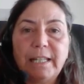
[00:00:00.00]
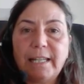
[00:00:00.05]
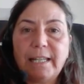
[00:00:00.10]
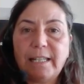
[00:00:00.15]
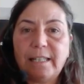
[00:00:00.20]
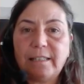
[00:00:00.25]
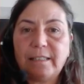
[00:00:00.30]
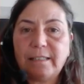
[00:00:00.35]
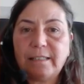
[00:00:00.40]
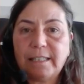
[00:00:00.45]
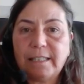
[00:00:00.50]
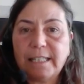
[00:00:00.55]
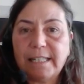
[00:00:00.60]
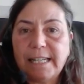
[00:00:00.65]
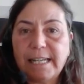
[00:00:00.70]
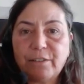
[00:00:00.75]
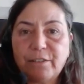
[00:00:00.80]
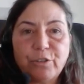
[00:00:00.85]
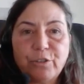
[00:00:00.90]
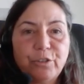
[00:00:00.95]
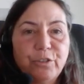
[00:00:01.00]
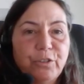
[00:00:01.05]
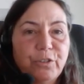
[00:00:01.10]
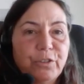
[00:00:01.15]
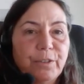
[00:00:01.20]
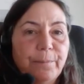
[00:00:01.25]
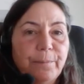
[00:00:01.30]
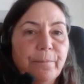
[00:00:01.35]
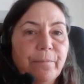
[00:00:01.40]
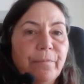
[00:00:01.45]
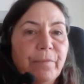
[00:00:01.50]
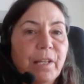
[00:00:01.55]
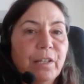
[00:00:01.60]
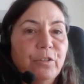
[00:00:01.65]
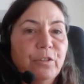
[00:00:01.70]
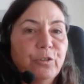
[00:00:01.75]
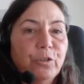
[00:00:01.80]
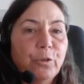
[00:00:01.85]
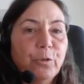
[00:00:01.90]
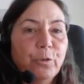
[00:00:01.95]
and the connections.
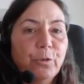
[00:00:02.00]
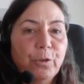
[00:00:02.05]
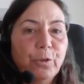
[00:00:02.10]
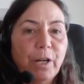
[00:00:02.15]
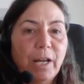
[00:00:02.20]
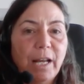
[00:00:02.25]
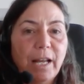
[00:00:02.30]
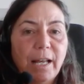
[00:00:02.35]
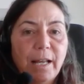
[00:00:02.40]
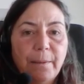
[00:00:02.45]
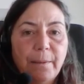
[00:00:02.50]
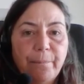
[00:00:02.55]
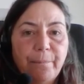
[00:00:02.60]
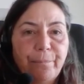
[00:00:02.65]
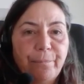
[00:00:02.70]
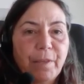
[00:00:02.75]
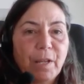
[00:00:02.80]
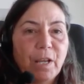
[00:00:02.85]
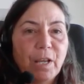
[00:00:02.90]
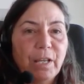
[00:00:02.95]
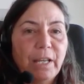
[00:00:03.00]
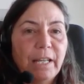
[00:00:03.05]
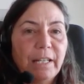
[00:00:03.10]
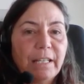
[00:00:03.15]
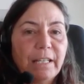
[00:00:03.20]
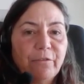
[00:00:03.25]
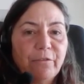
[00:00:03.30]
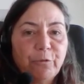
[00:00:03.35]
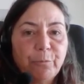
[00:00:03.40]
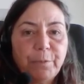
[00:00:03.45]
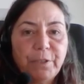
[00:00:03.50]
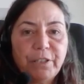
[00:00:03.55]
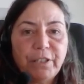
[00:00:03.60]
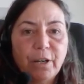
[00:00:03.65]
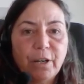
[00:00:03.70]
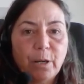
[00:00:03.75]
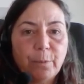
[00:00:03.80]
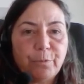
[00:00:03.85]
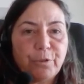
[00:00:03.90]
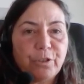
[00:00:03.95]
So it gives me
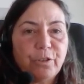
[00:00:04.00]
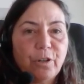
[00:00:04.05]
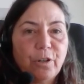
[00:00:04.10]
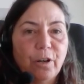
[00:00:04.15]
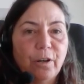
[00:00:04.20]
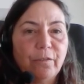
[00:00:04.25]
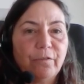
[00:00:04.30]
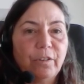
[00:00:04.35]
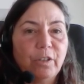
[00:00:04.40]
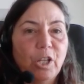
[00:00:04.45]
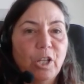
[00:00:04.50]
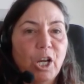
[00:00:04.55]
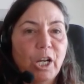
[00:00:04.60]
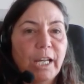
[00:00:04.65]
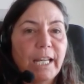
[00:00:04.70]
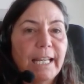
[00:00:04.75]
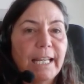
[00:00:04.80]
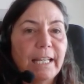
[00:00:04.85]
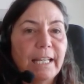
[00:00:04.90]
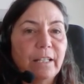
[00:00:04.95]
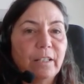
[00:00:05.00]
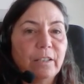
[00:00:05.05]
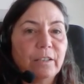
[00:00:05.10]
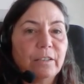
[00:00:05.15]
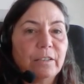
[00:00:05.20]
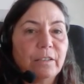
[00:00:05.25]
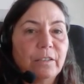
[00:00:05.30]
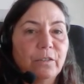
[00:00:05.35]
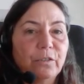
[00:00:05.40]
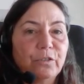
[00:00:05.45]
the option of logging in.